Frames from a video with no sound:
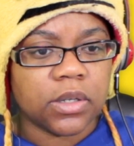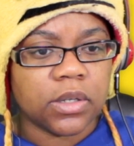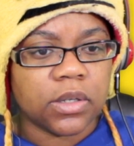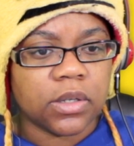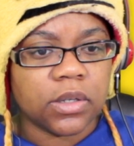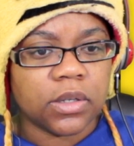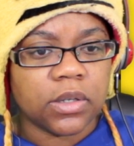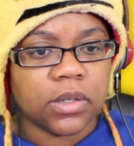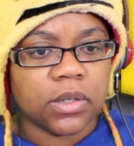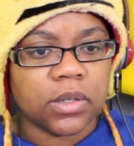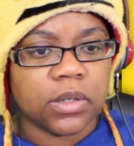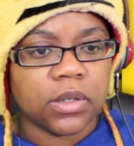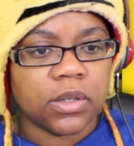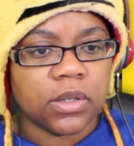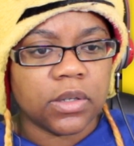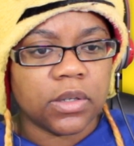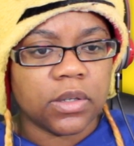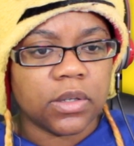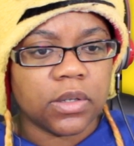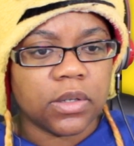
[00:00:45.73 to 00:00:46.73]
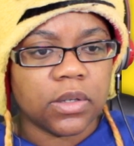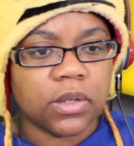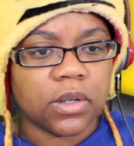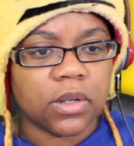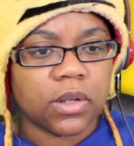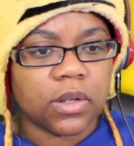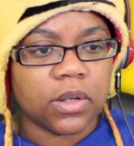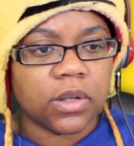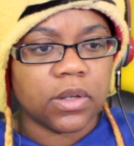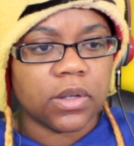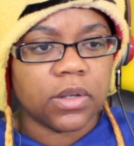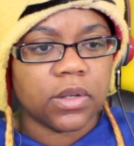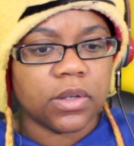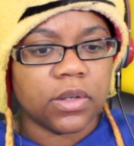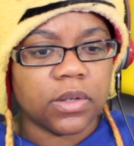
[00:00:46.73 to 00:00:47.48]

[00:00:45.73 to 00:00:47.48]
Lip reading: No one is speaking in this clip.